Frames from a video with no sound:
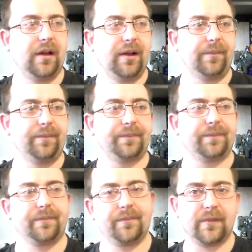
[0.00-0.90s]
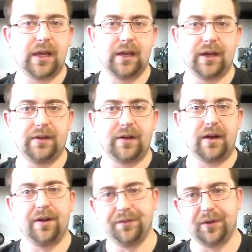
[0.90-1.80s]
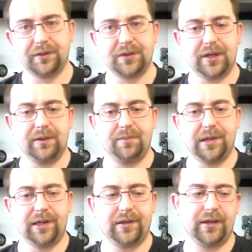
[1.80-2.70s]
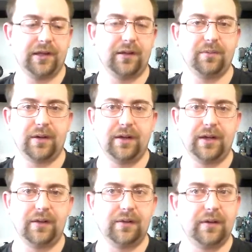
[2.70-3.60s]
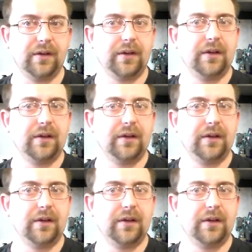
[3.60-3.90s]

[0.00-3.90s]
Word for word: Um, like I said, unfortunate, but it is what it is.